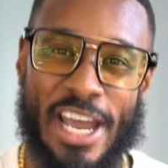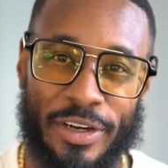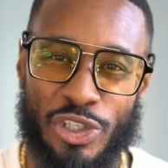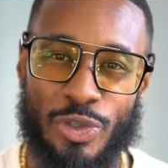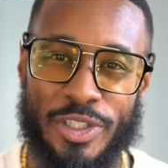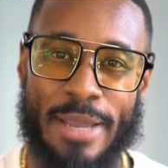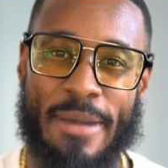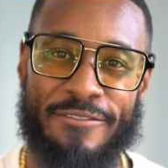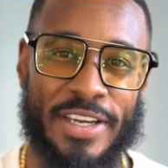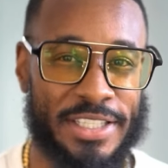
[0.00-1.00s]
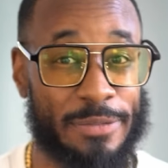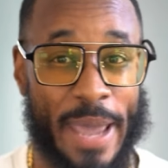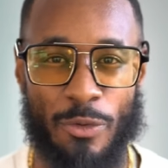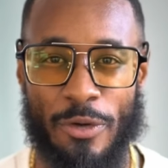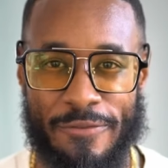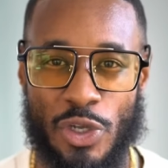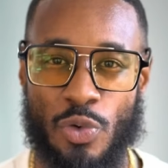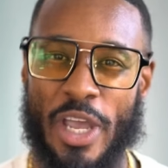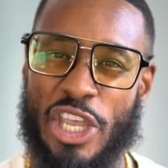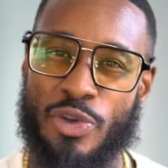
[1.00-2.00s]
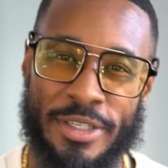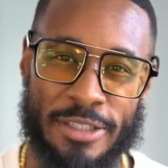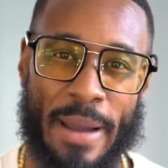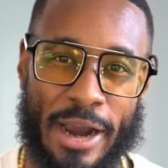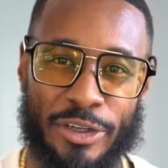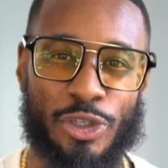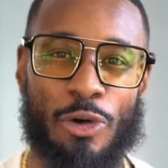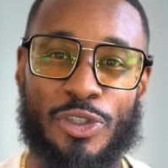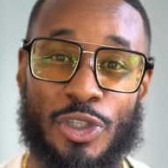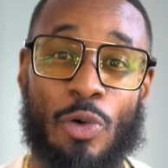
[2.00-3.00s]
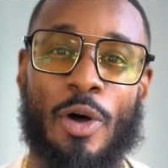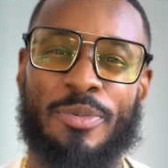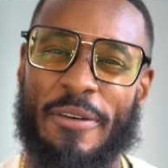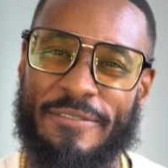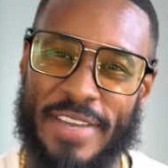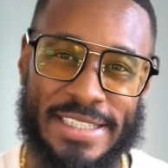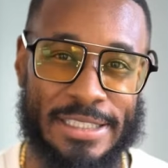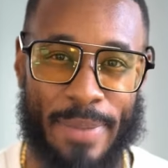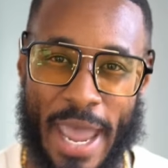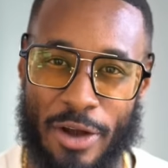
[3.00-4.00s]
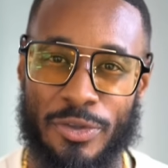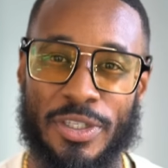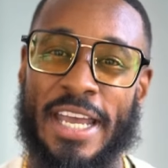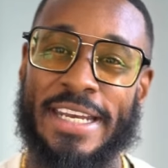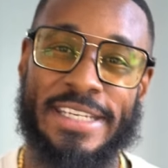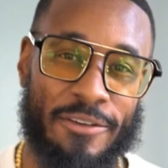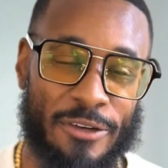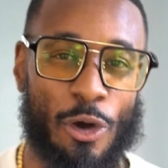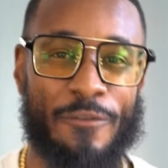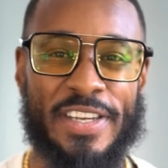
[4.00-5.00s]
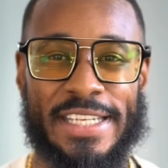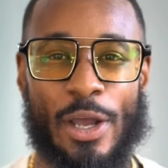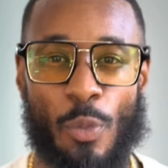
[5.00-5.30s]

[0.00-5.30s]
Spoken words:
that you've seen my vintage pattern review and you're inspired to go sew up some vintage patterns, definitely go visit their